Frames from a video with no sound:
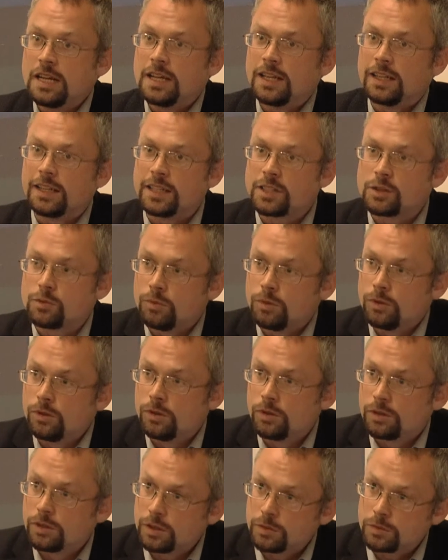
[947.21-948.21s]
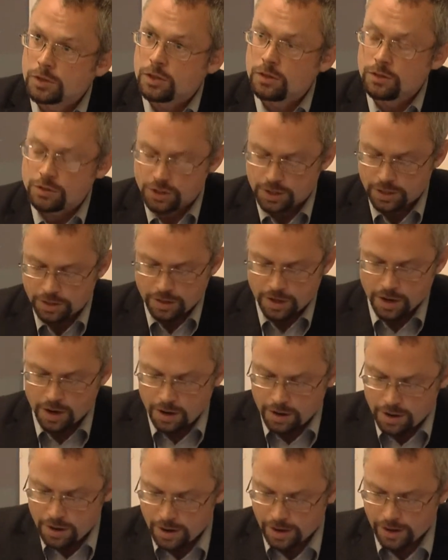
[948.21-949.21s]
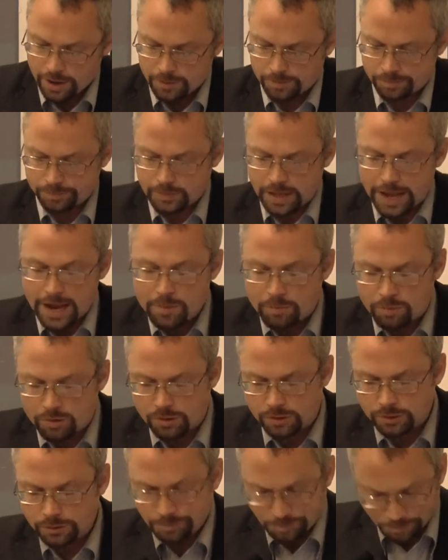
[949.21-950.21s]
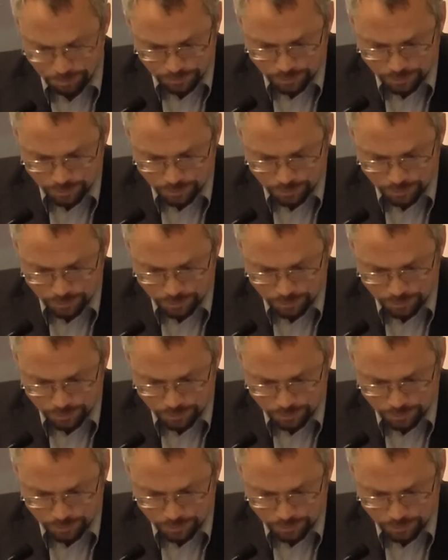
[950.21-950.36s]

this war that was launched in April